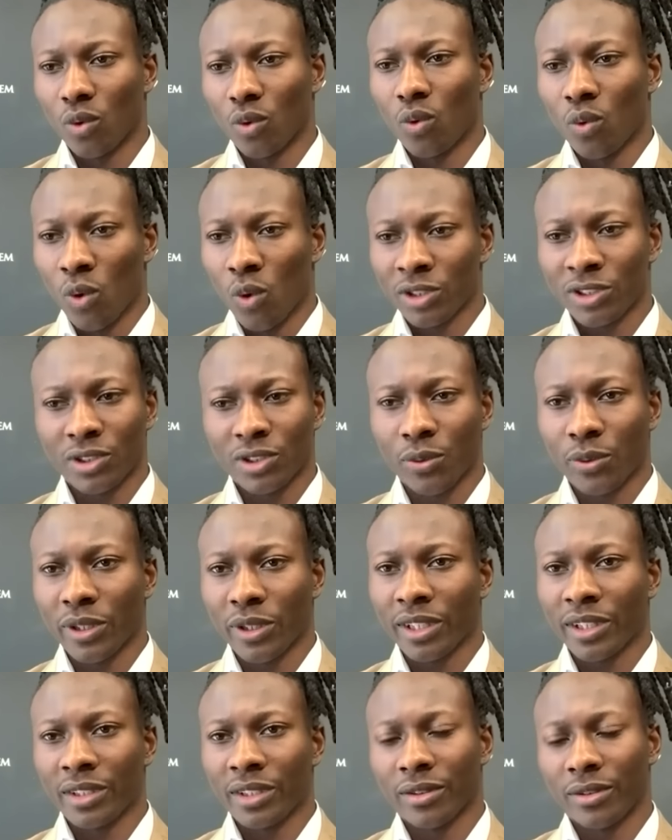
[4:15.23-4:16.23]
wants to
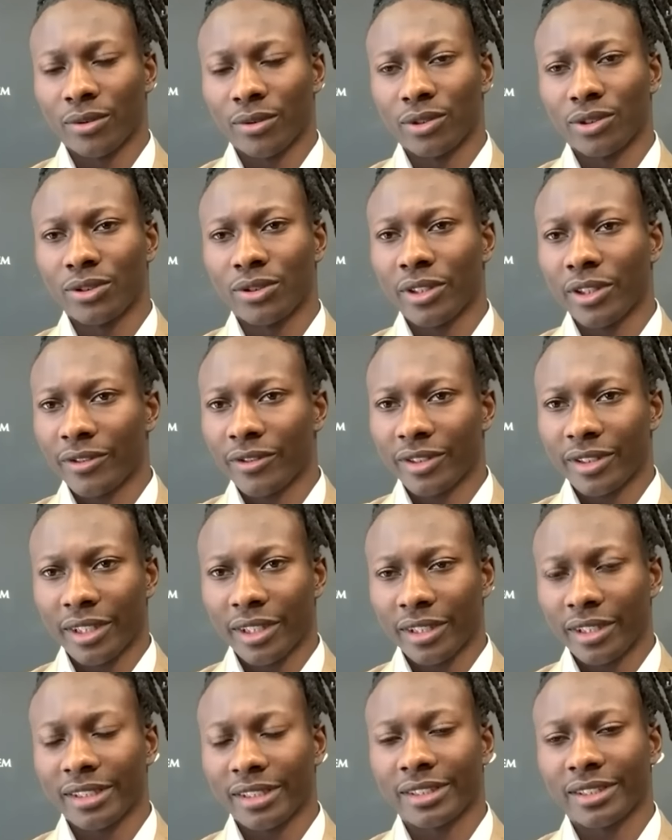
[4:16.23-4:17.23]
win, do
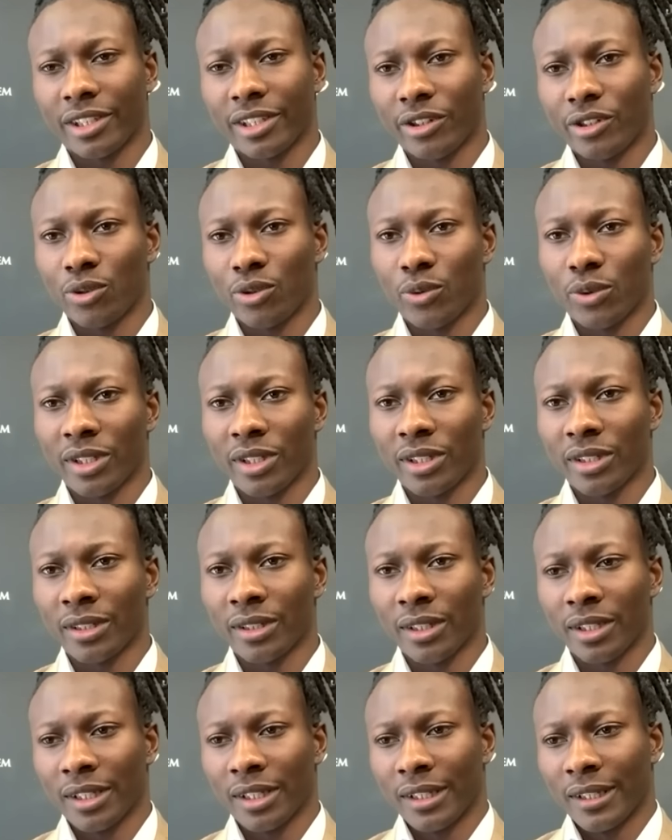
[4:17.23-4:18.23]
everything necessary to win.
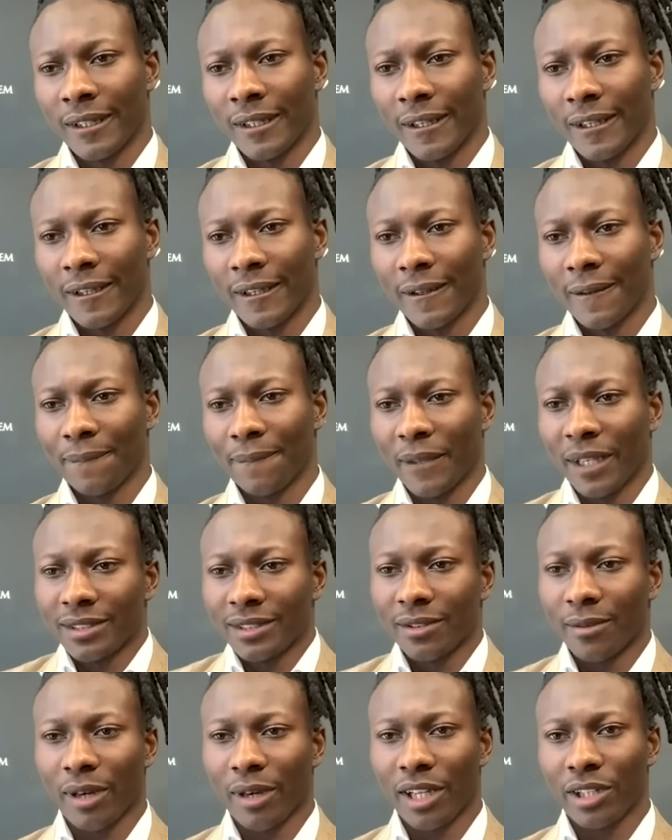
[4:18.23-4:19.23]
And that's
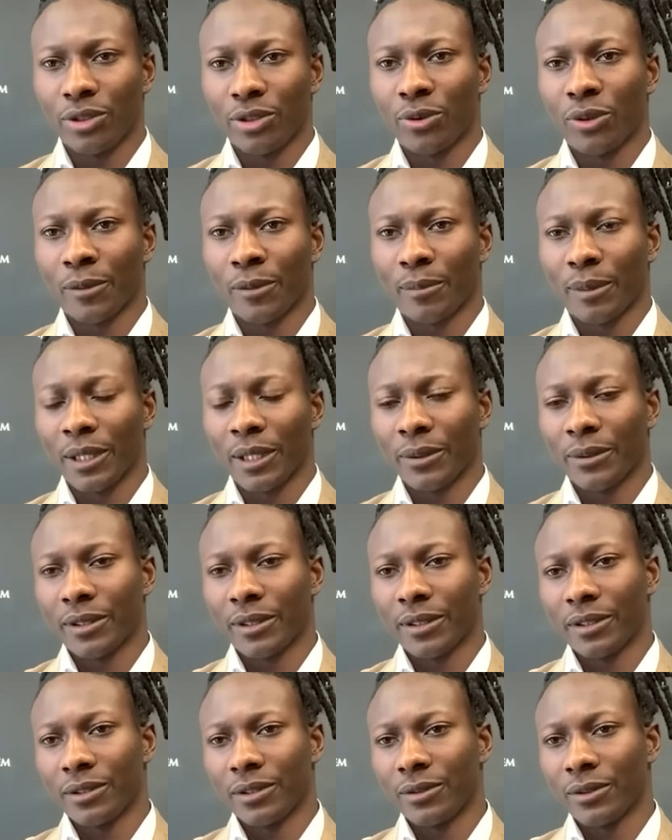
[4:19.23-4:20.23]
somebody you want to play with.
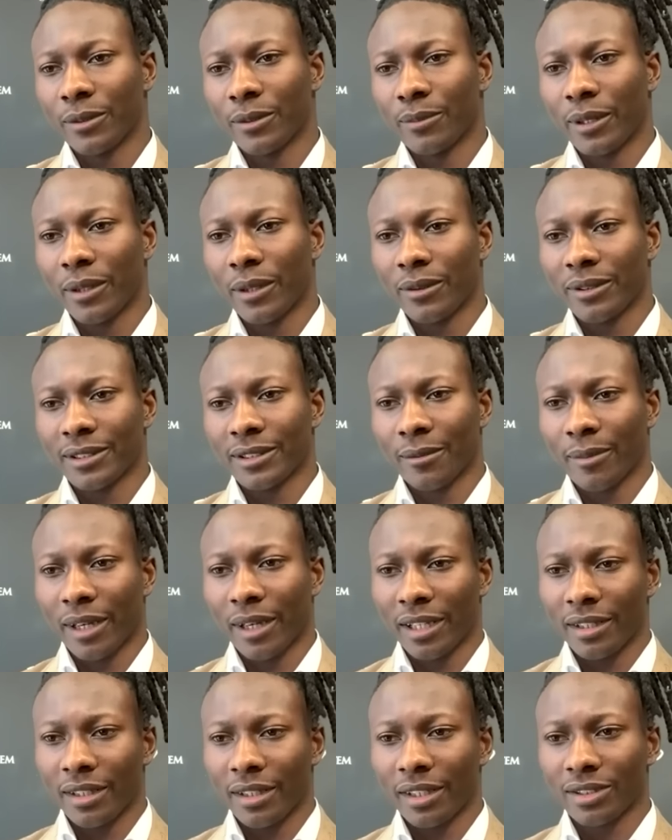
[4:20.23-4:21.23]
You want to play with
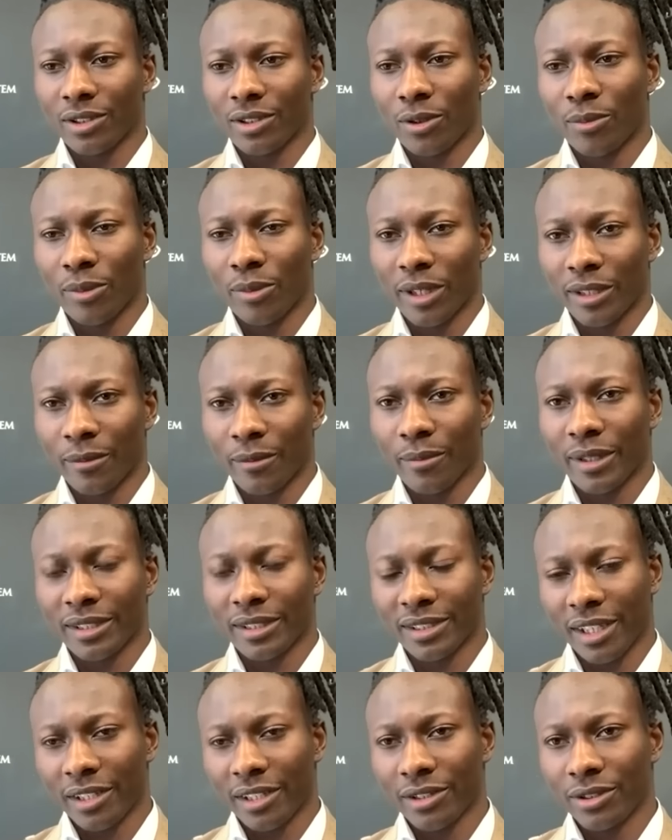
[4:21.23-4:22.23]
somebody that's going to bring the
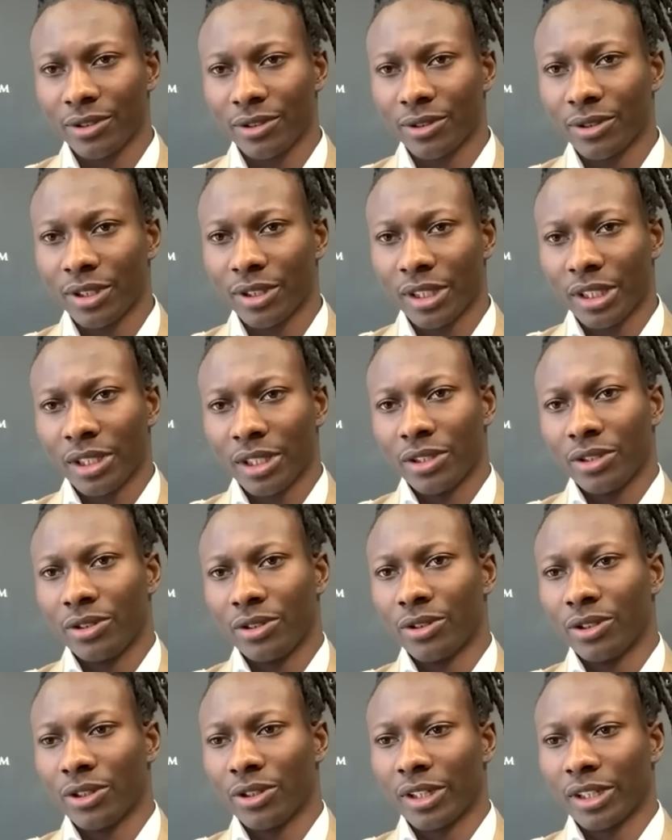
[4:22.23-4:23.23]
best out of you,
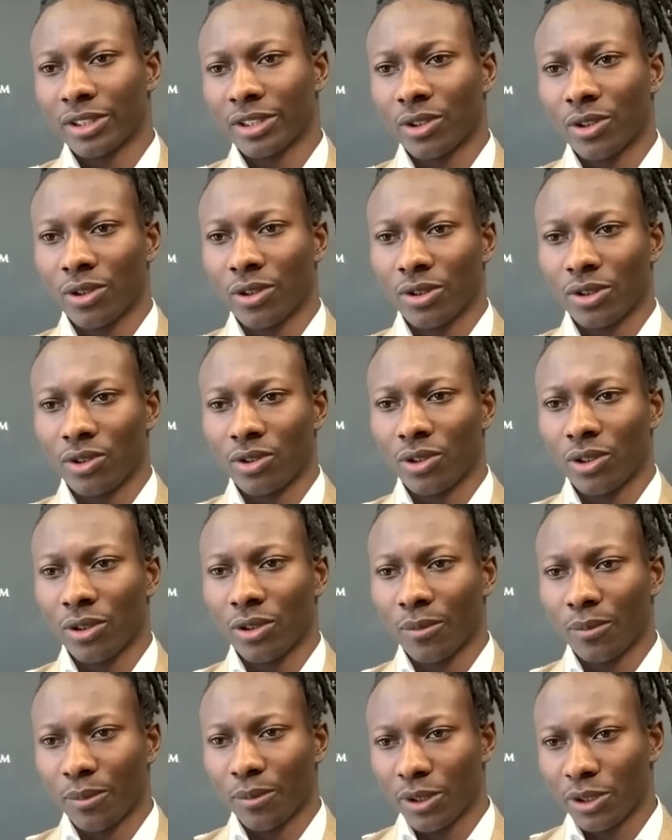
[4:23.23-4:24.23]
you know, that's going to, you
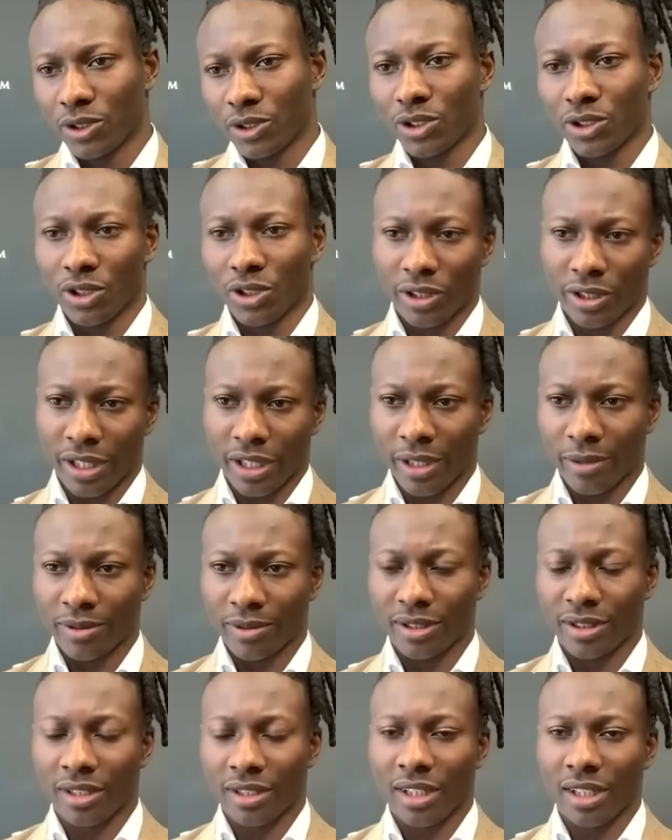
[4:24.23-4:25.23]
know, push your game
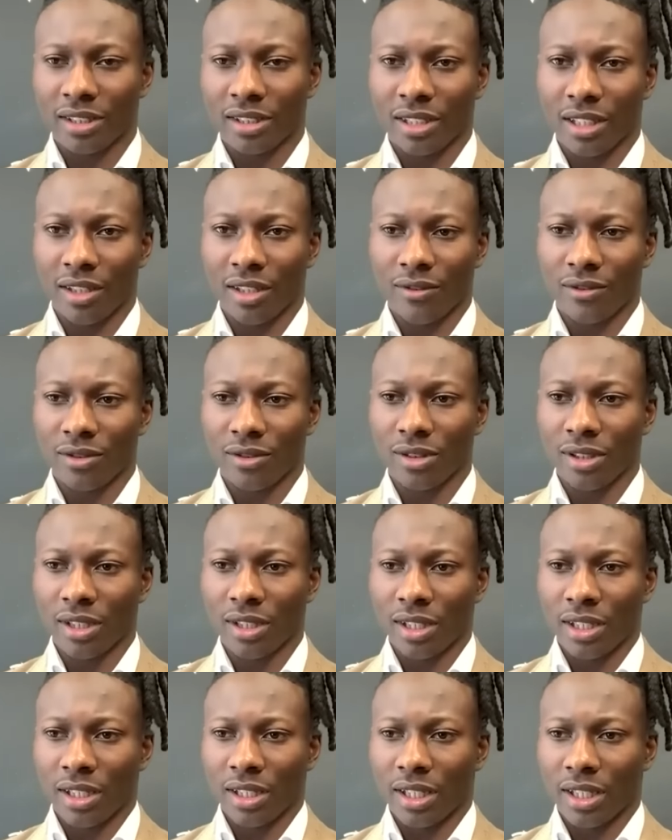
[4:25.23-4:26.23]
to the next level.
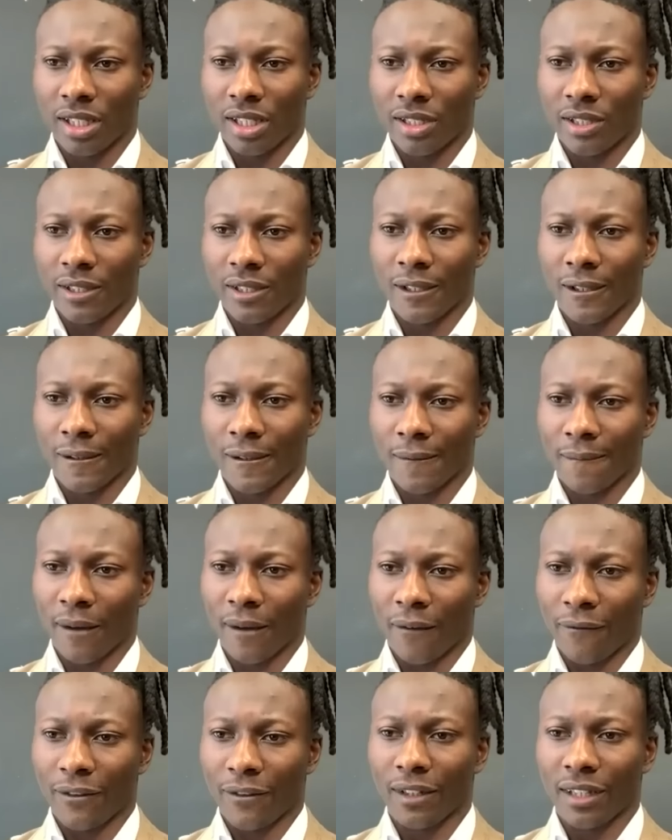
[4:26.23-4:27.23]
And um,
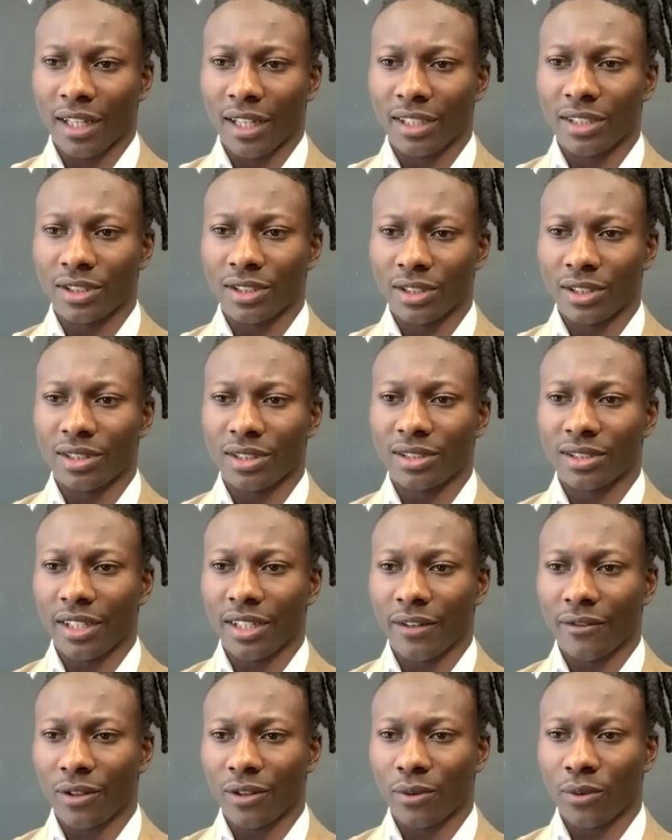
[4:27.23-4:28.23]
I feel like he, he's
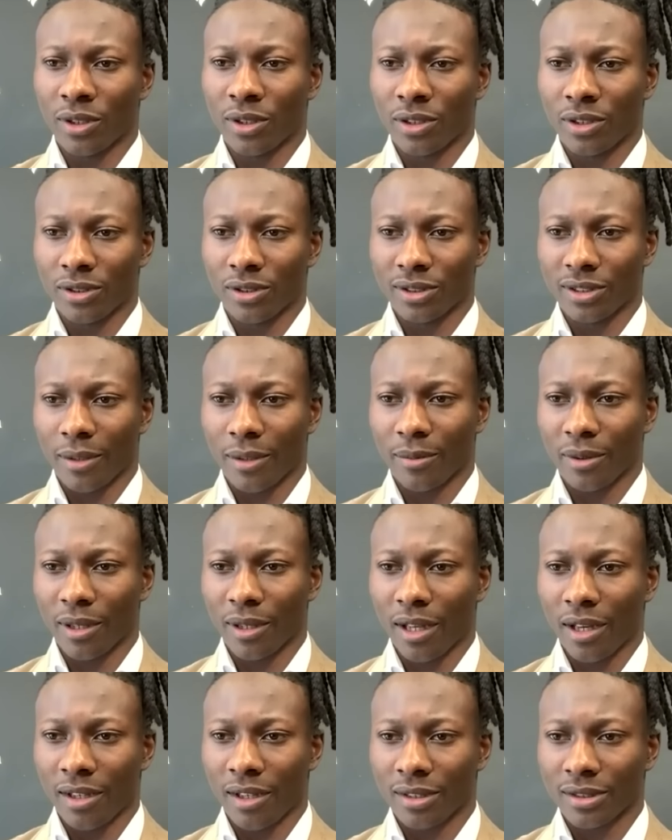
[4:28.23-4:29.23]
definitely one of those type of
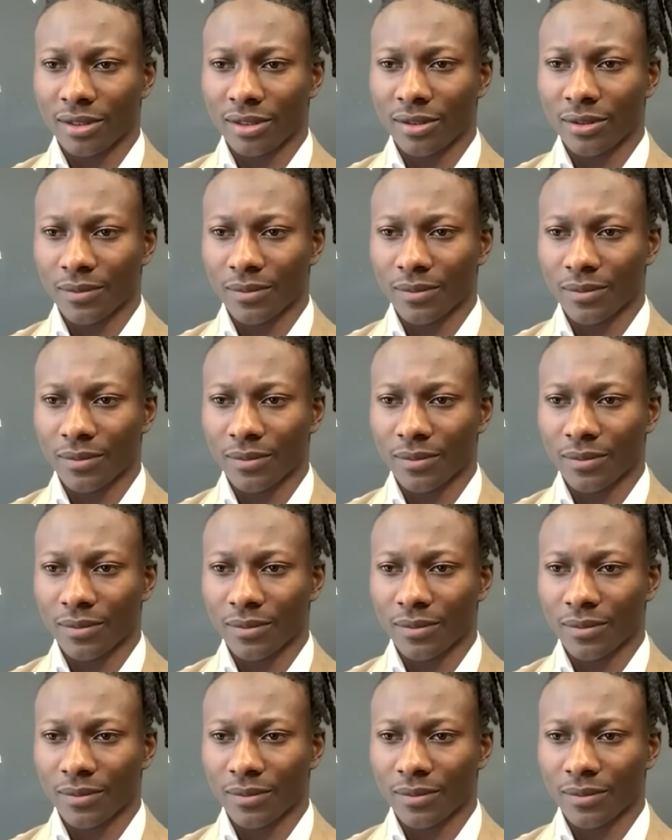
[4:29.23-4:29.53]
guys.